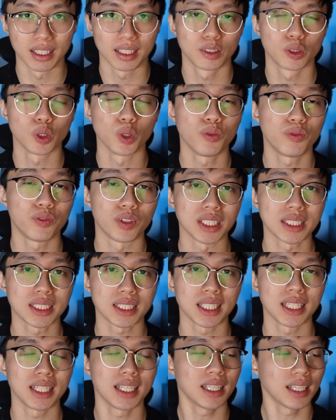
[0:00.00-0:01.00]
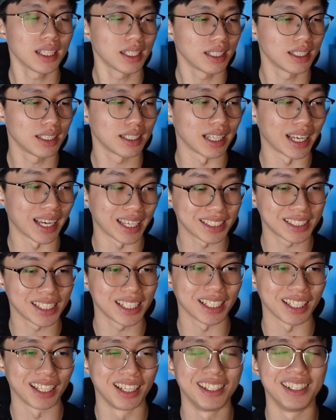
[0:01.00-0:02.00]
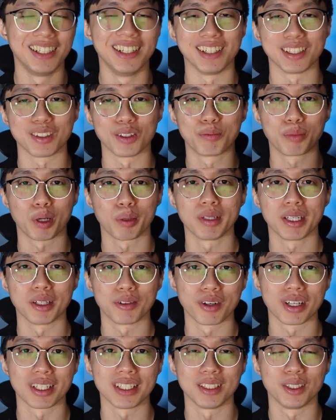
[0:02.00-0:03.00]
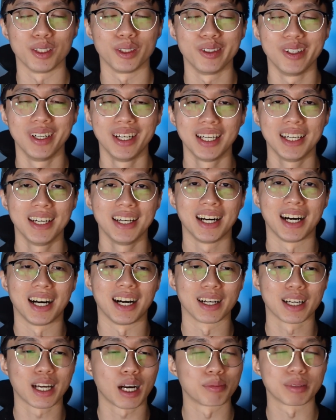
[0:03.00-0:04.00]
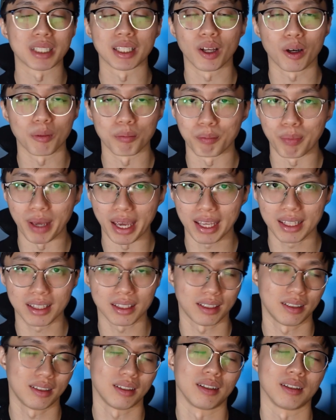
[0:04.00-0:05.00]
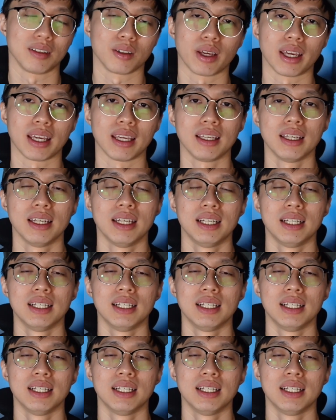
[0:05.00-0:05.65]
So firstly, like I said, you probably already know, carbs are not bad. Okay,